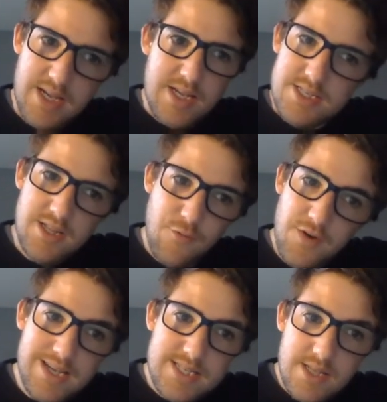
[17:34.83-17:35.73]
So the
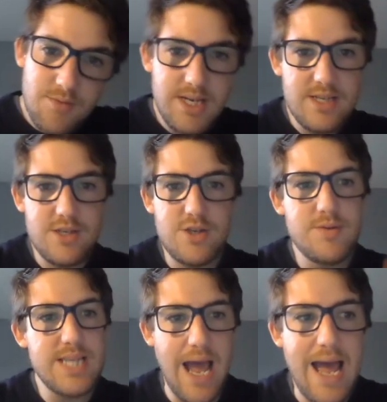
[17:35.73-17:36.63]
first thing we need to do
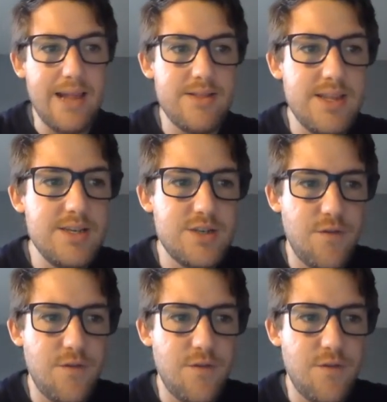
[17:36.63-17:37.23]
is add these